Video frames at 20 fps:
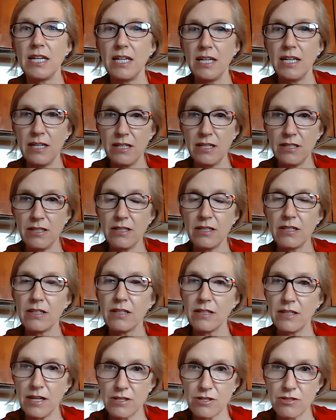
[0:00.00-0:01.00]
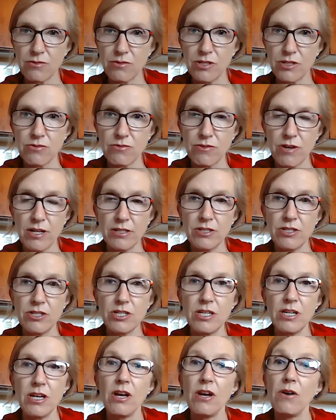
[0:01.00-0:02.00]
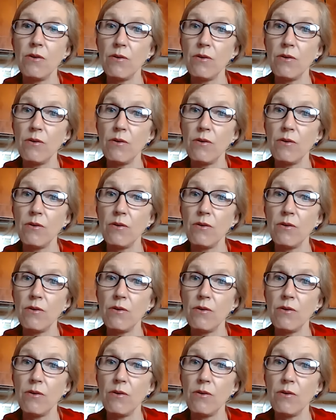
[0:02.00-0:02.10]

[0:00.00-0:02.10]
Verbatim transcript: in gastroenterology